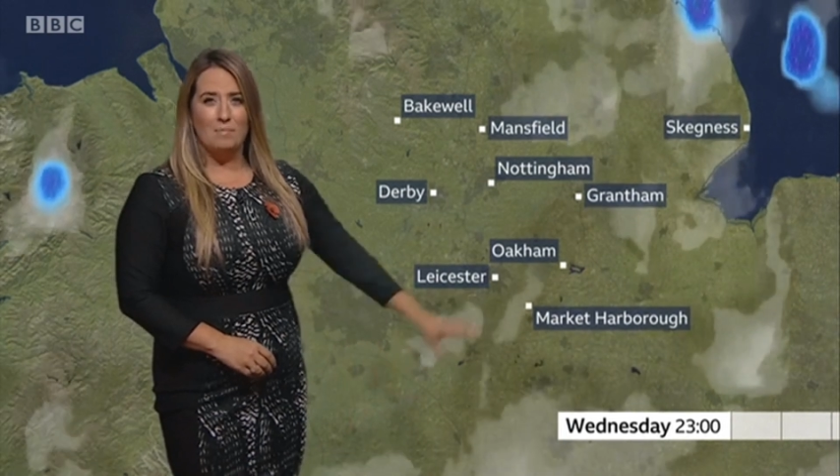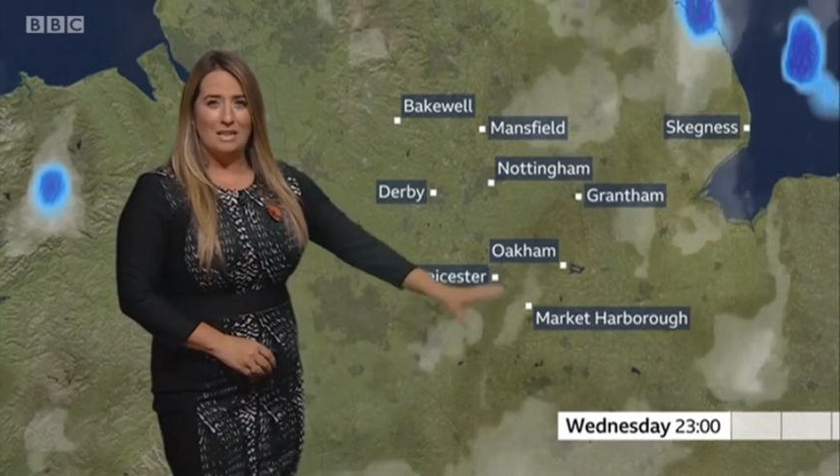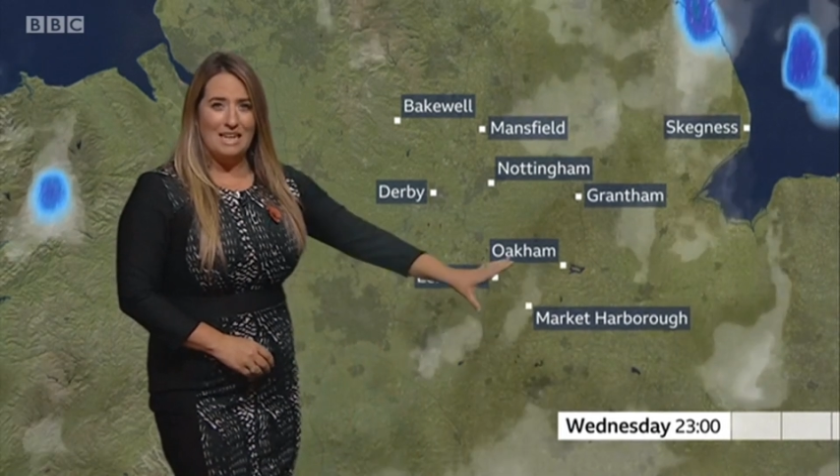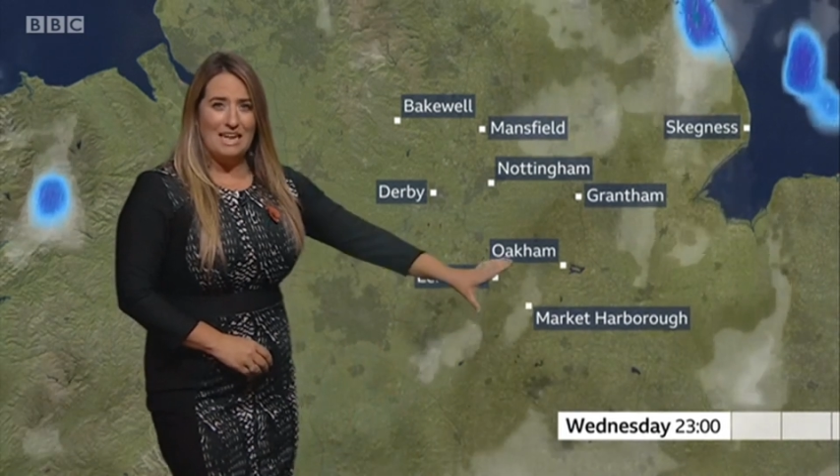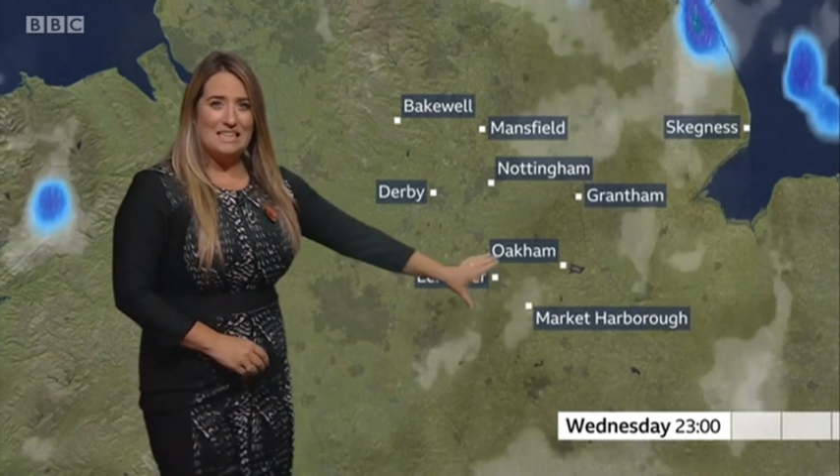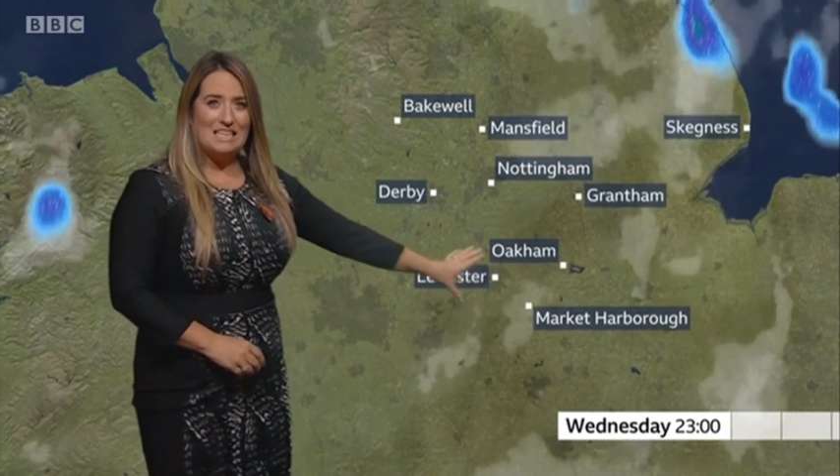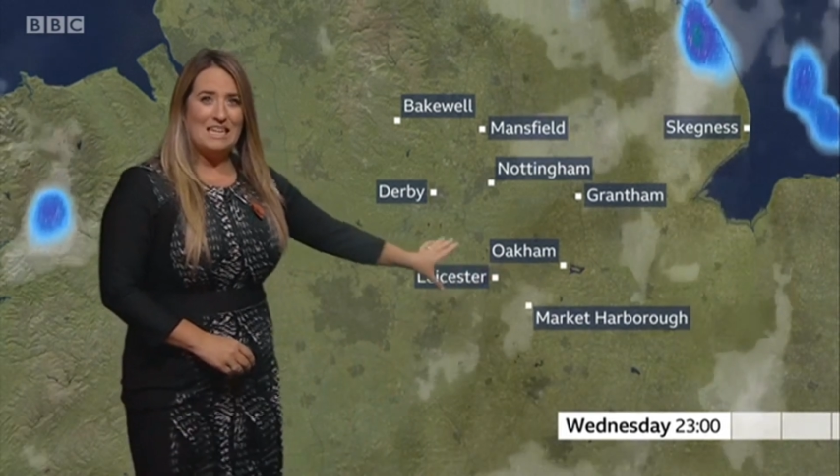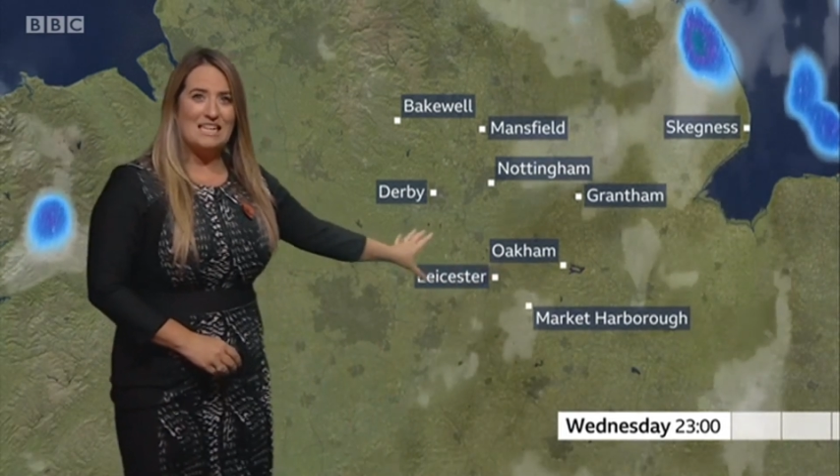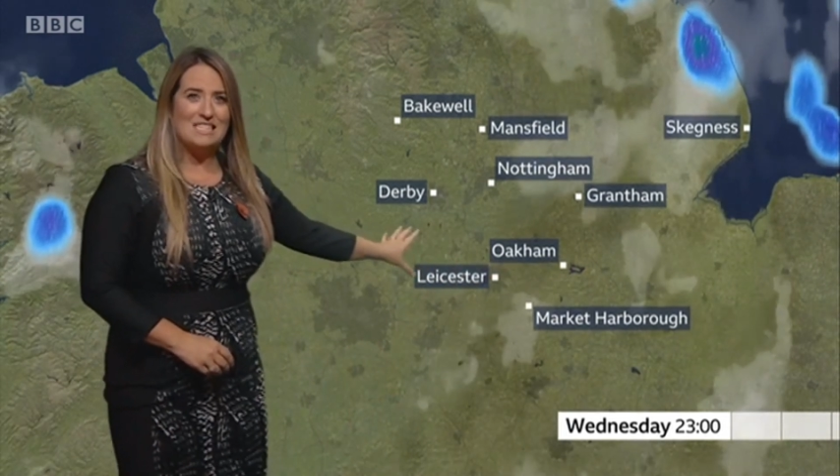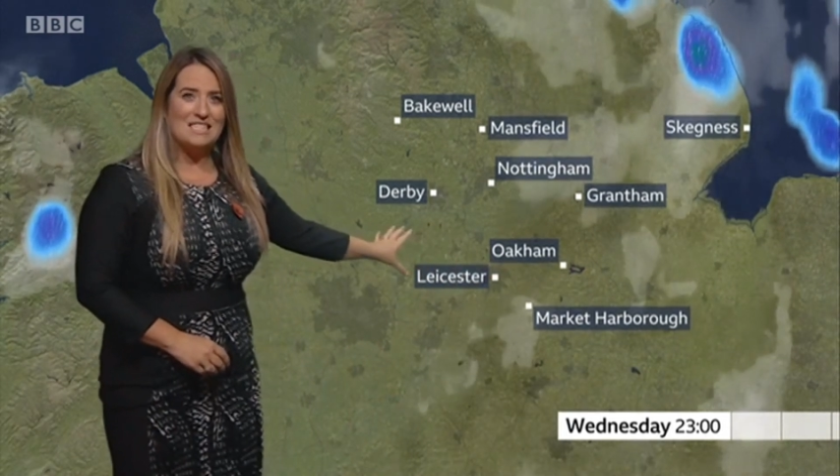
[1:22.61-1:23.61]
But lengthy
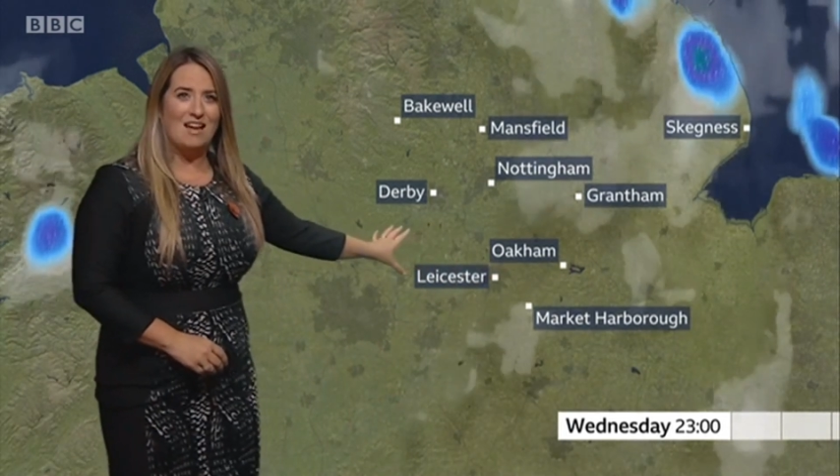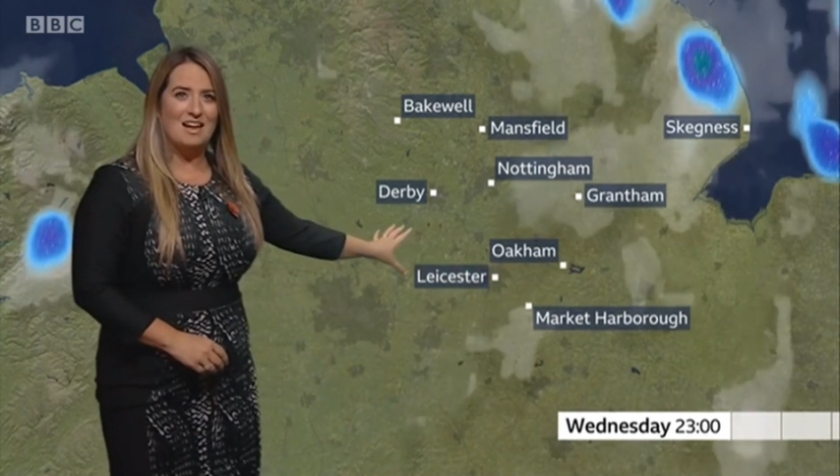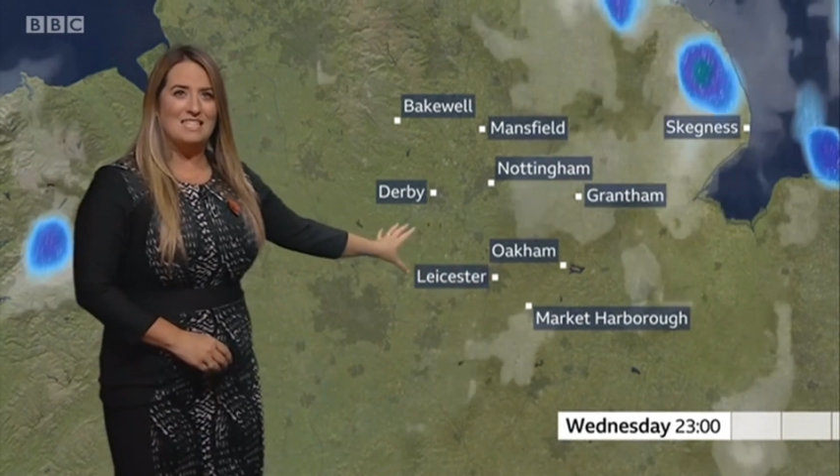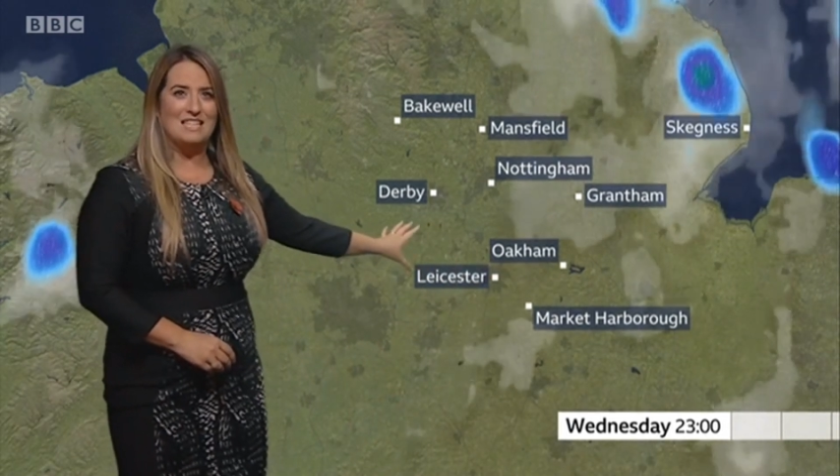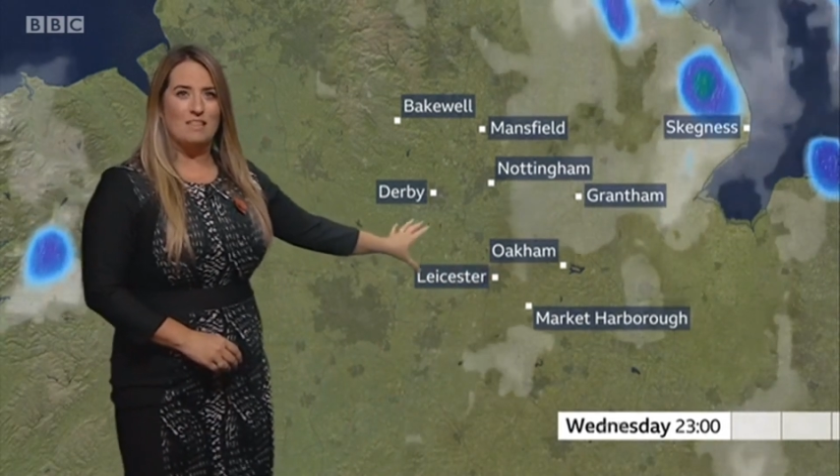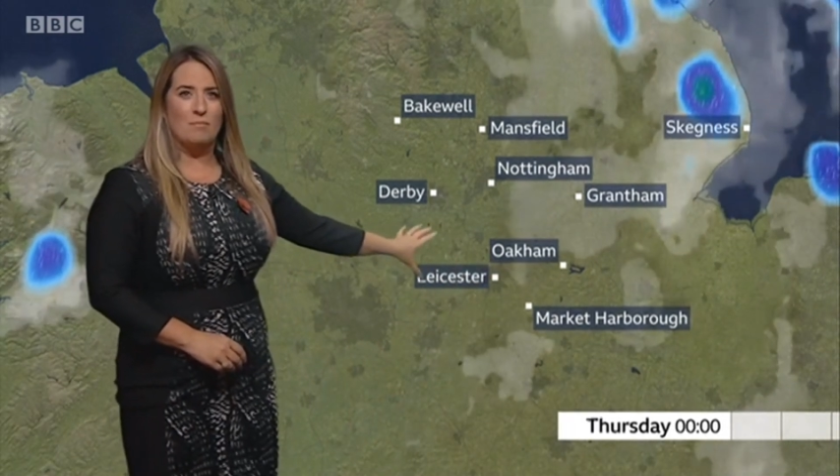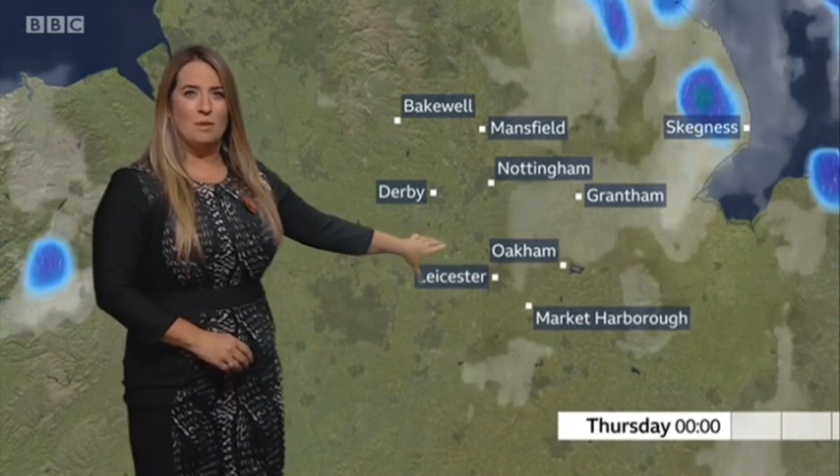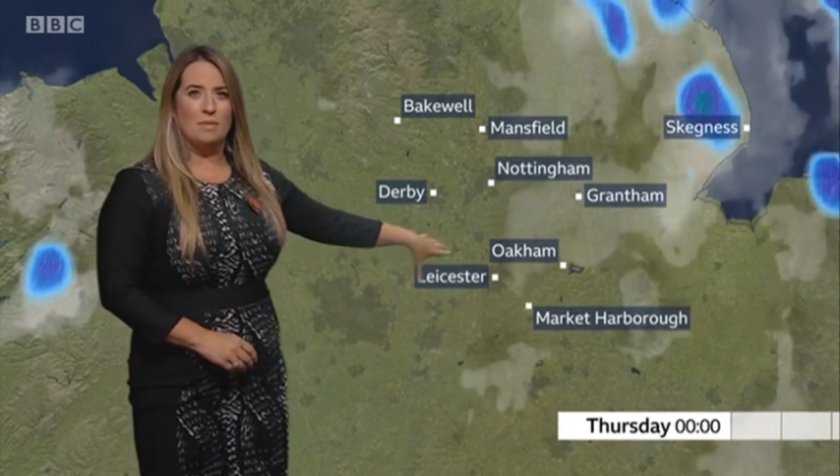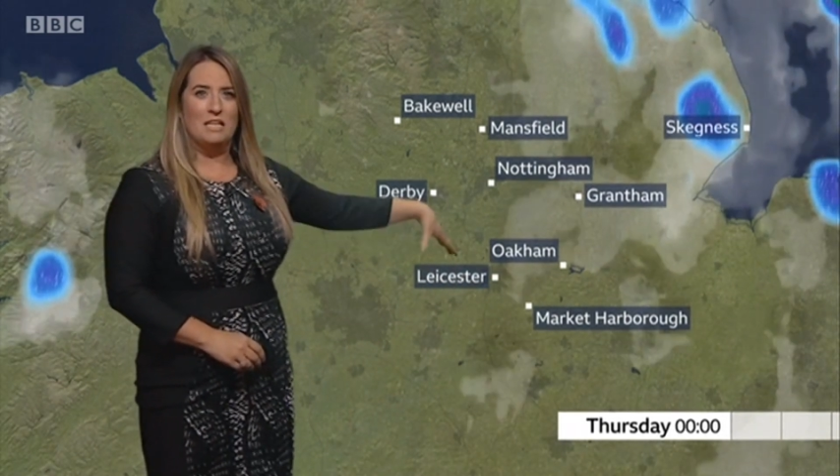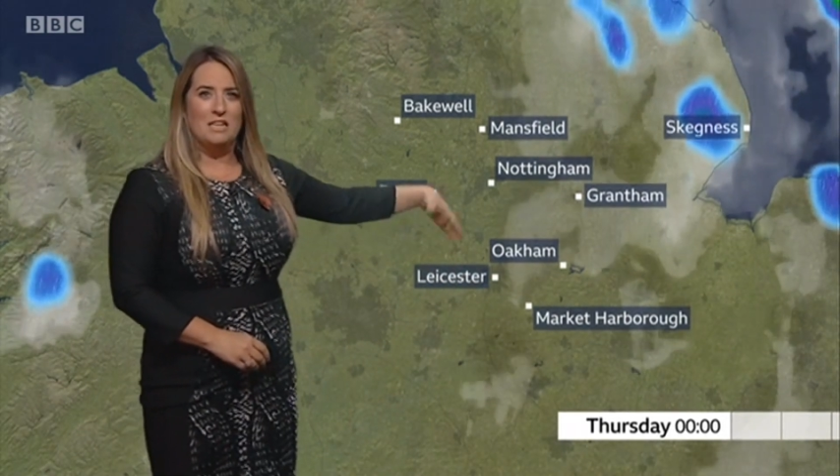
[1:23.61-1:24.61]
clear skies at the
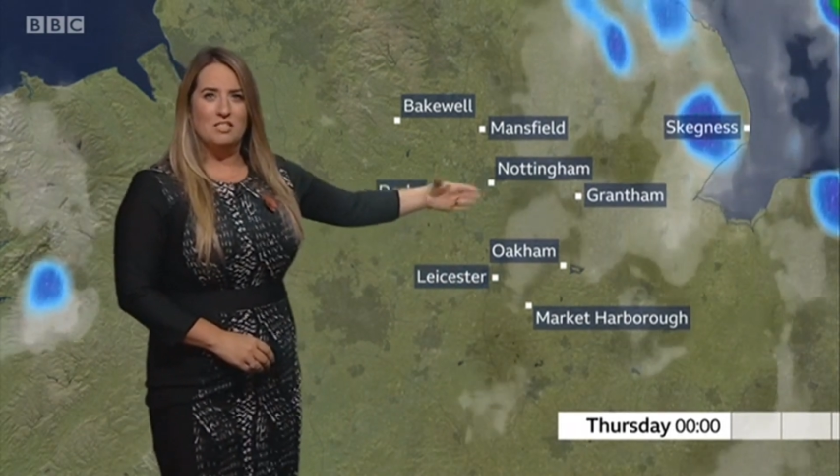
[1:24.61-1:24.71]
moment,